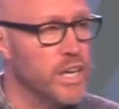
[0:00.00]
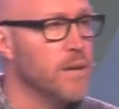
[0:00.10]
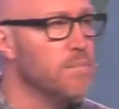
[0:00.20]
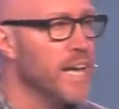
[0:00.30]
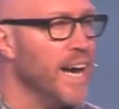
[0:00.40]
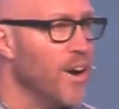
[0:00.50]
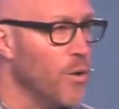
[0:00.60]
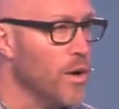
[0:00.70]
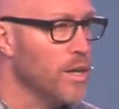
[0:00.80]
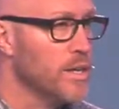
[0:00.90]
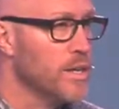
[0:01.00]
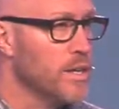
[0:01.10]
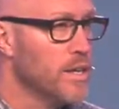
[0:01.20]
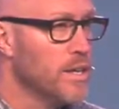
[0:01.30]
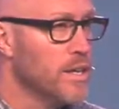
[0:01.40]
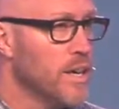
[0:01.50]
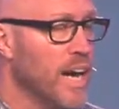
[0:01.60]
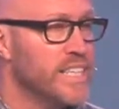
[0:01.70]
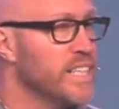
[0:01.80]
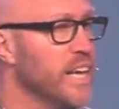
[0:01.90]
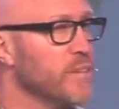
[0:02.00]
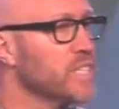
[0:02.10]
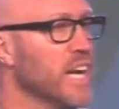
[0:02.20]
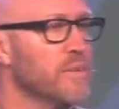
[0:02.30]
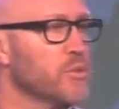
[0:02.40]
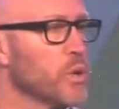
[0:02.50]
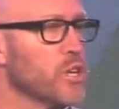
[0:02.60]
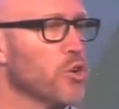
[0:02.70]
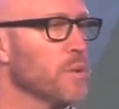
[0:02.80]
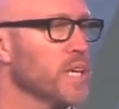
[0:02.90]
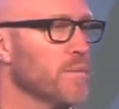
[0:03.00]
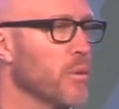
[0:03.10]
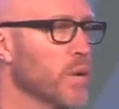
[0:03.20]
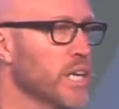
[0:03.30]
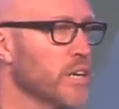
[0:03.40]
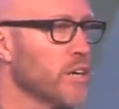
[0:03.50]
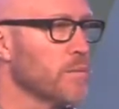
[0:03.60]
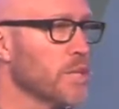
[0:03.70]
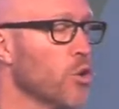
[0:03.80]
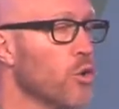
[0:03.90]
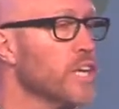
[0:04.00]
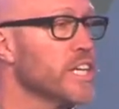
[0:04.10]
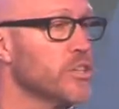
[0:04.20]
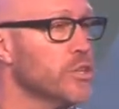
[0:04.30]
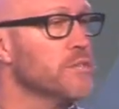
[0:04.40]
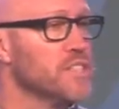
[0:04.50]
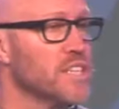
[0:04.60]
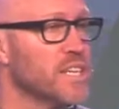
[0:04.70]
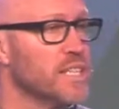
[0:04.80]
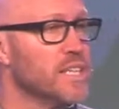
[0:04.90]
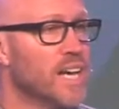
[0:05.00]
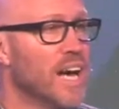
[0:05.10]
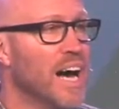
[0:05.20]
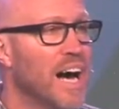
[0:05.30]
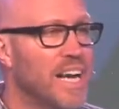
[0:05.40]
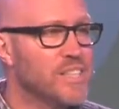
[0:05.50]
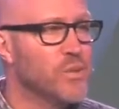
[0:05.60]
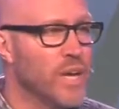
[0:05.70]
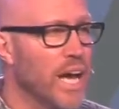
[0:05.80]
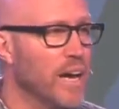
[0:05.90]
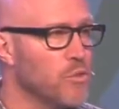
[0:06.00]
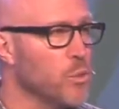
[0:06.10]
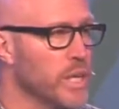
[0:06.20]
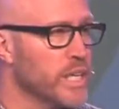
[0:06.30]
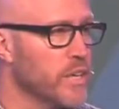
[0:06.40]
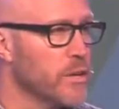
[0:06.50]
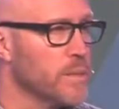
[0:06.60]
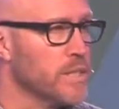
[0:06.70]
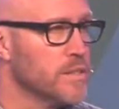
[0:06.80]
come now. I didn't have time to run home and get my wedding garment. Or he could have said, I don't have a wedding garment.